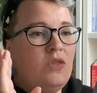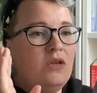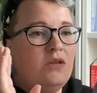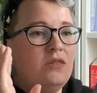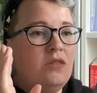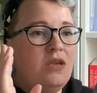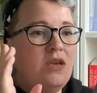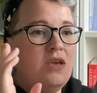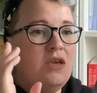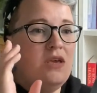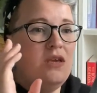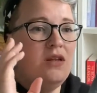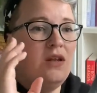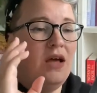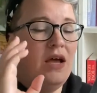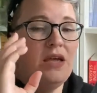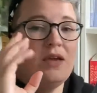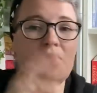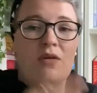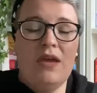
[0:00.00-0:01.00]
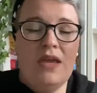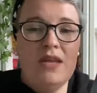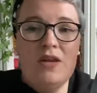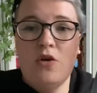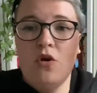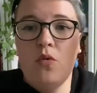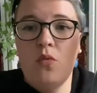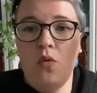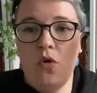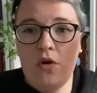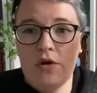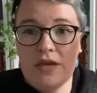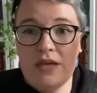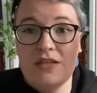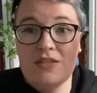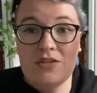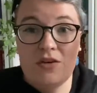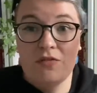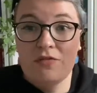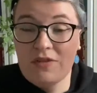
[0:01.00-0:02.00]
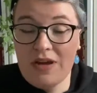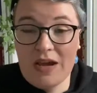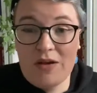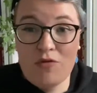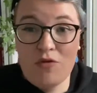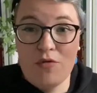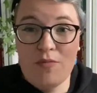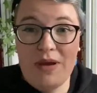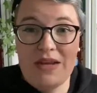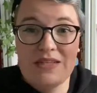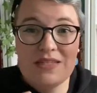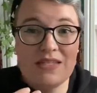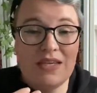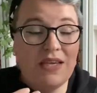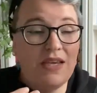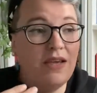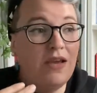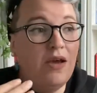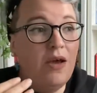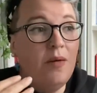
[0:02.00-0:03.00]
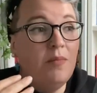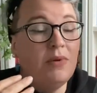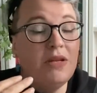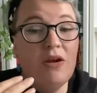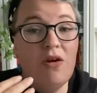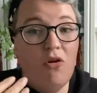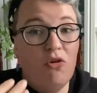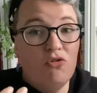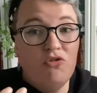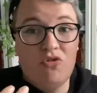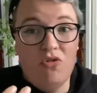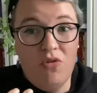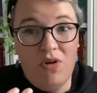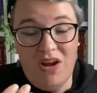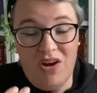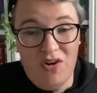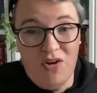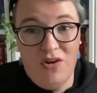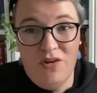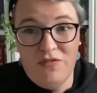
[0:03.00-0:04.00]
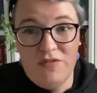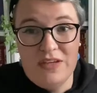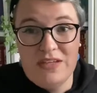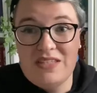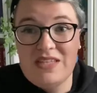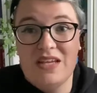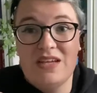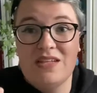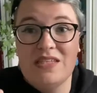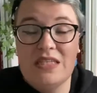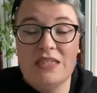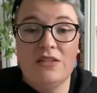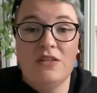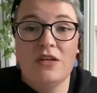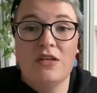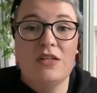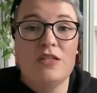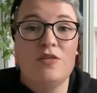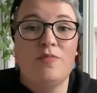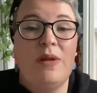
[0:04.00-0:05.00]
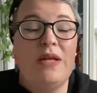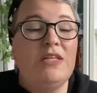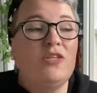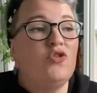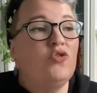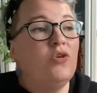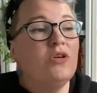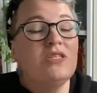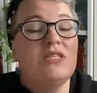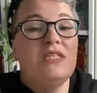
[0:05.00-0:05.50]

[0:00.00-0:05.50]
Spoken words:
the like inner workings of necromancy, but there are also a lot of things that are still not explained to us.